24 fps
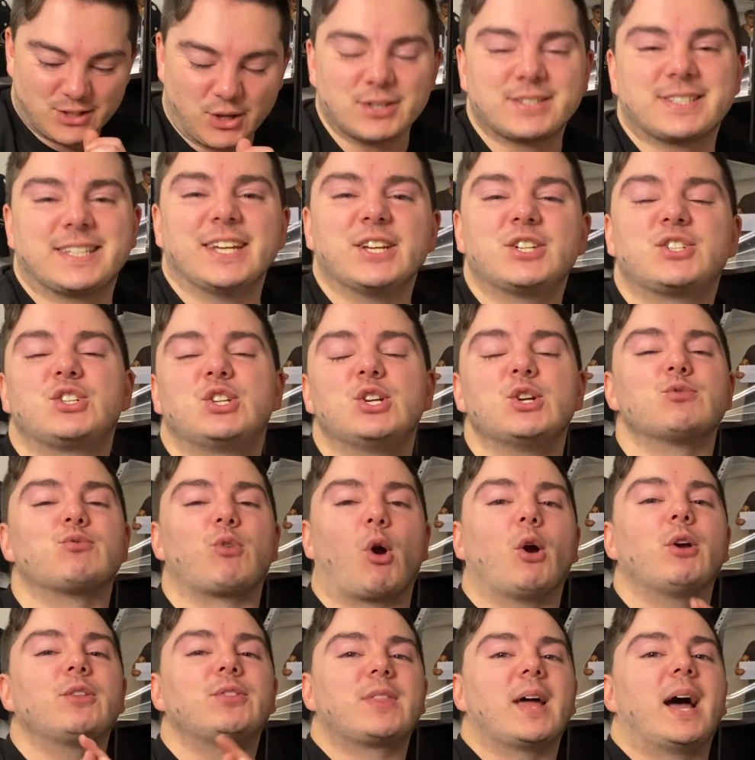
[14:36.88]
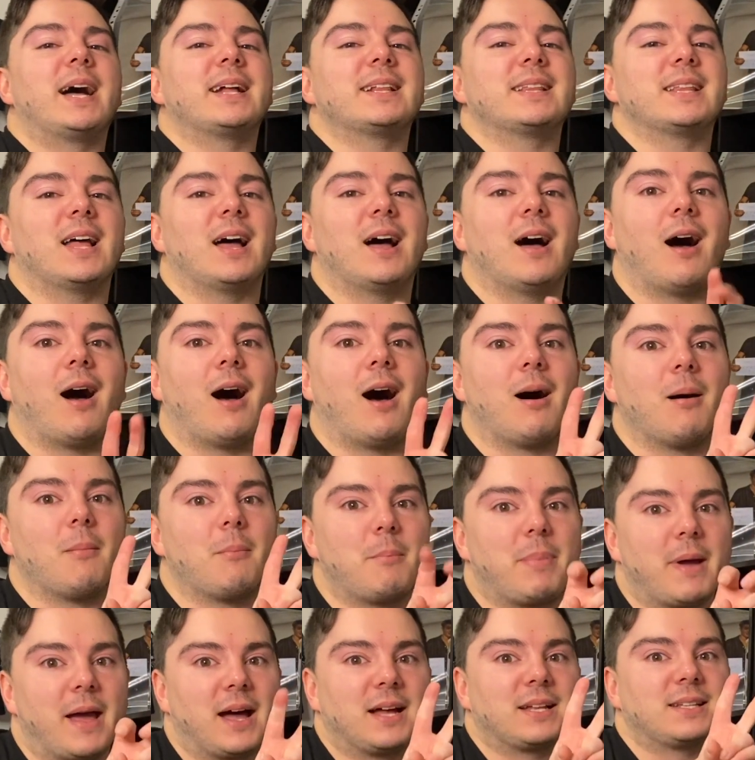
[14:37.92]
Let's see, she wrote that
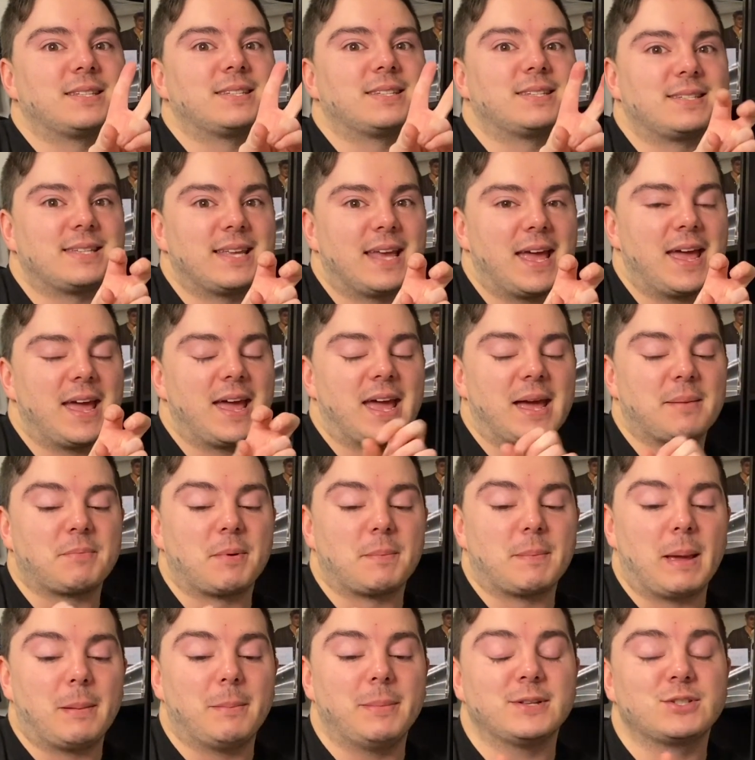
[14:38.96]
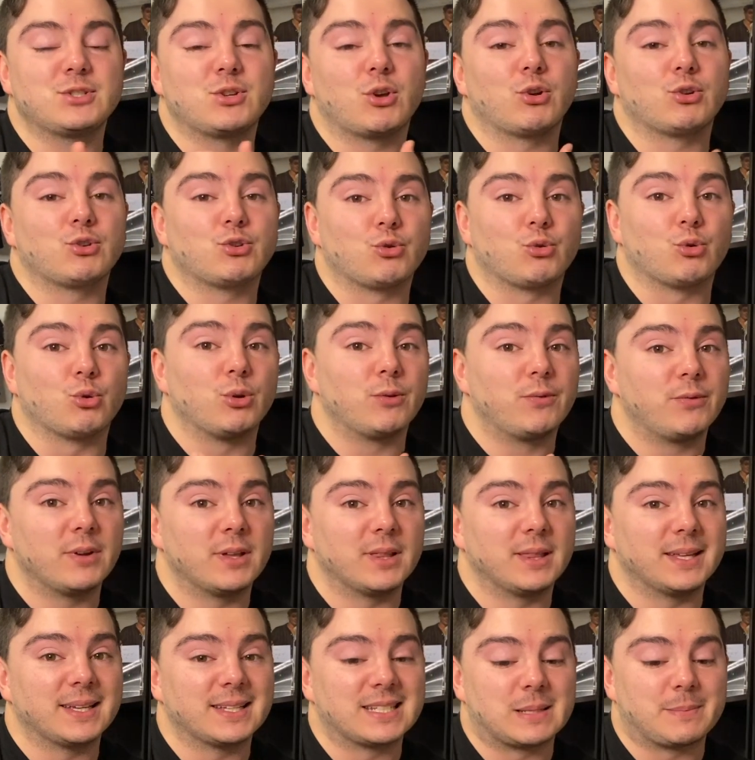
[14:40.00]
about Sam, but maybe it's her true
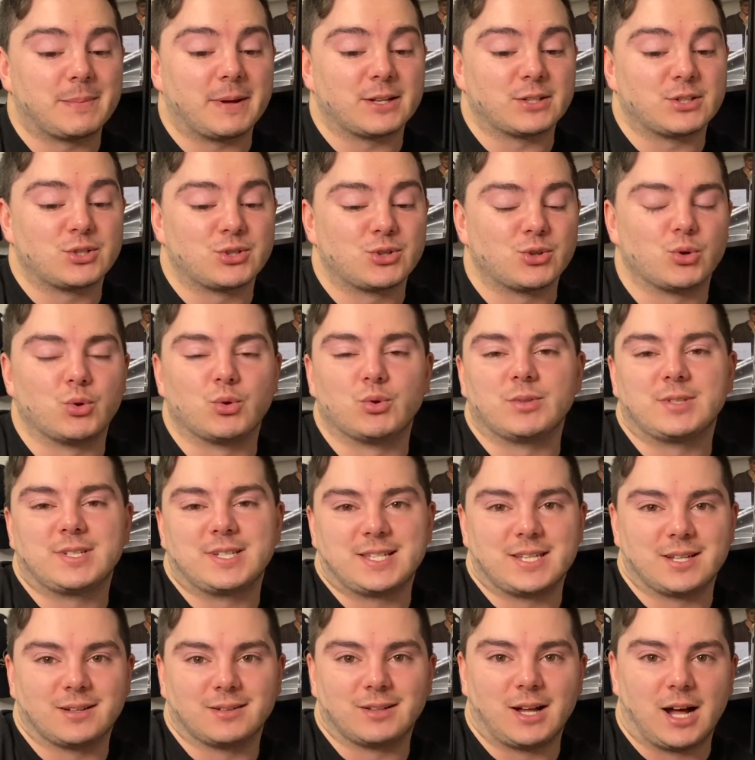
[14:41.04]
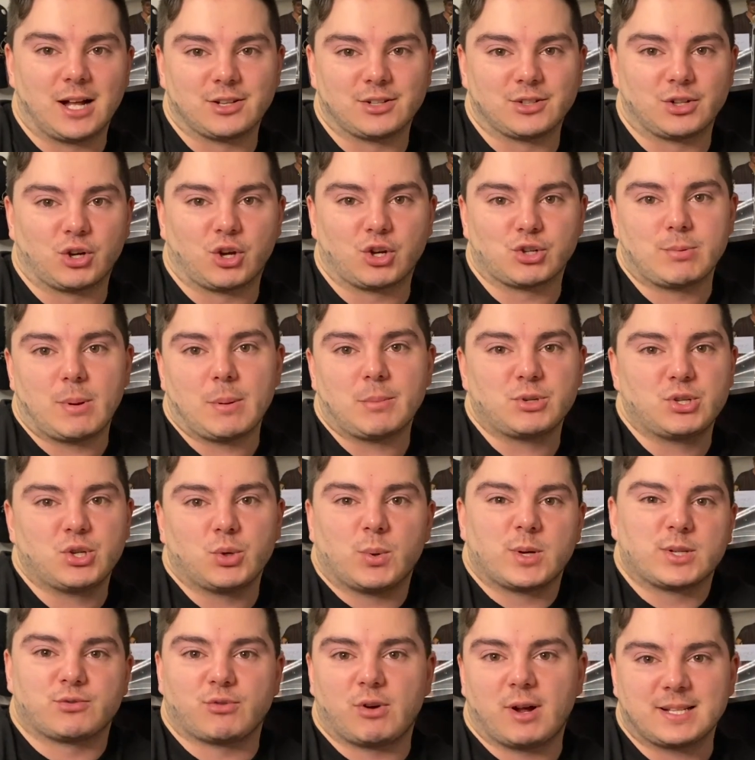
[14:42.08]
feelings about Sue still. I don't know, because remember she
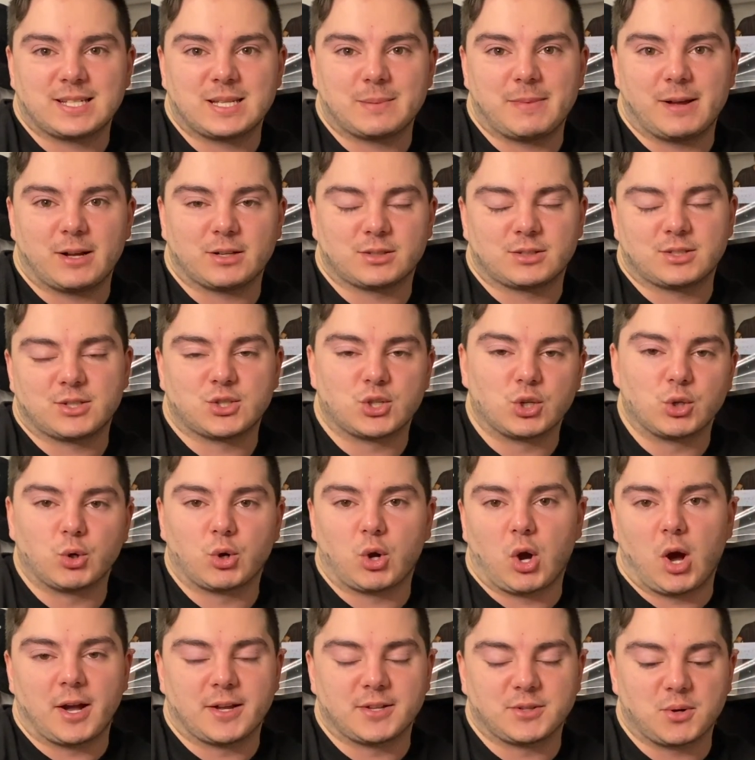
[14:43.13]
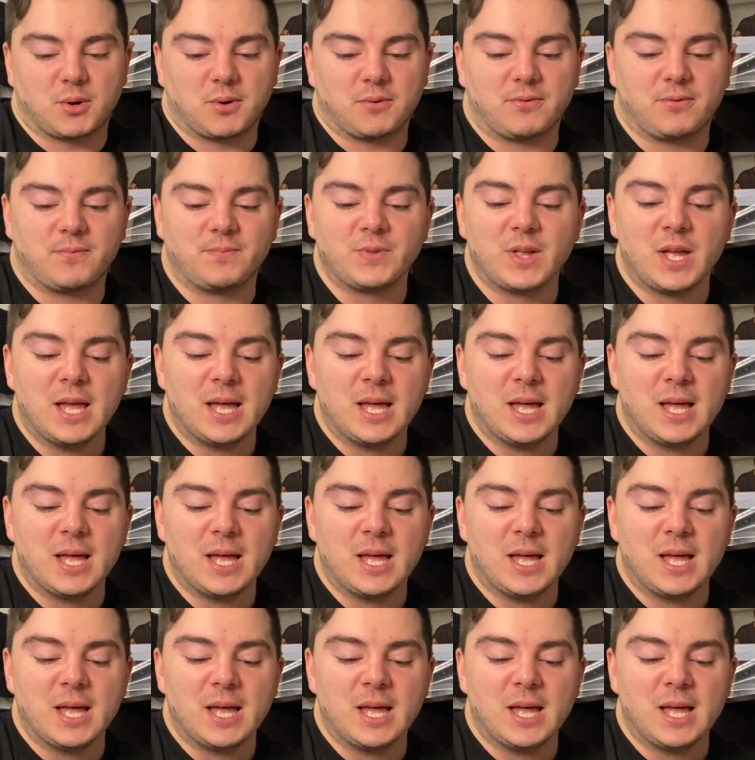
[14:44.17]
always writes about Sue, kind of.